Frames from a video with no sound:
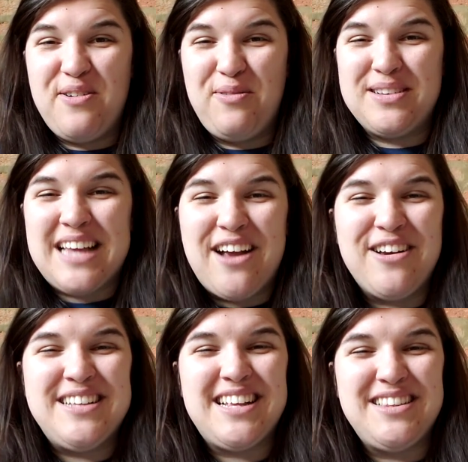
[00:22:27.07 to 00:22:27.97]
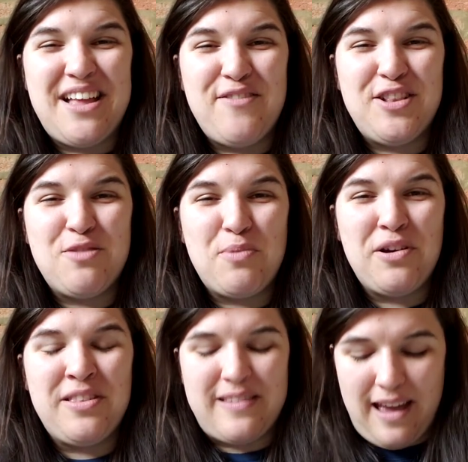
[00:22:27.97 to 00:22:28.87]
was Harry's 11th
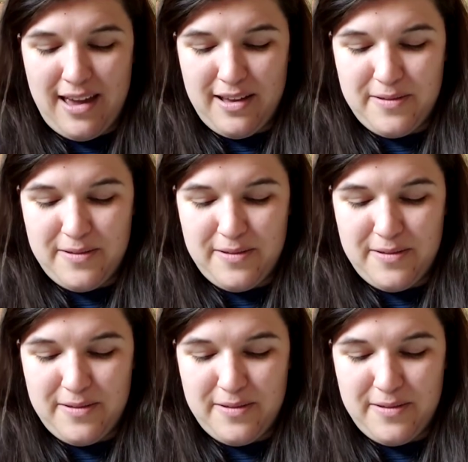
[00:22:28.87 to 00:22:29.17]
birthday.